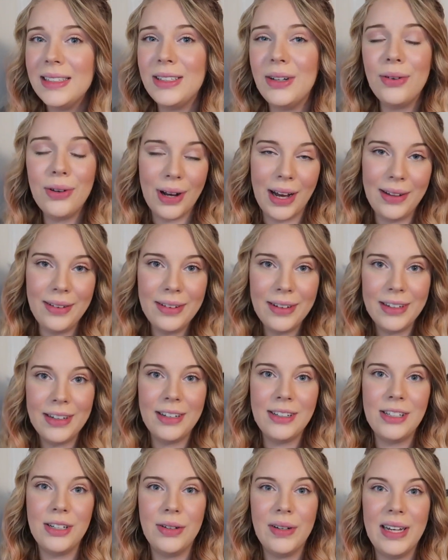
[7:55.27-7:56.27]
I don't know how they're going
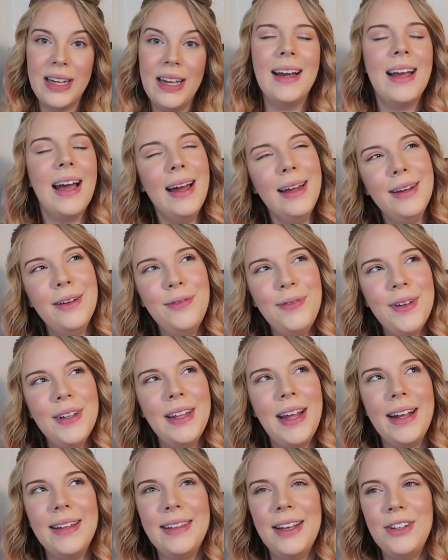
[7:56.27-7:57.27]
to do it. I kind of feel
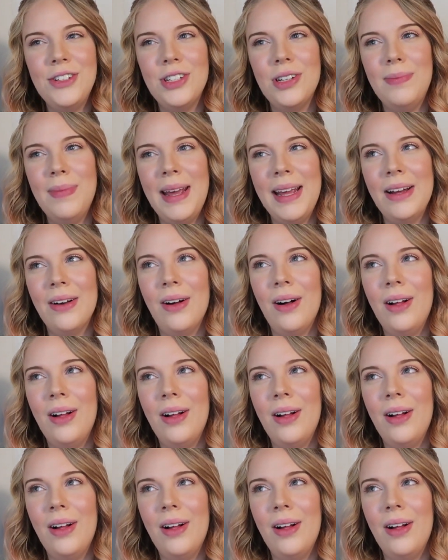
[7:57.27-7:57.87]
like they should make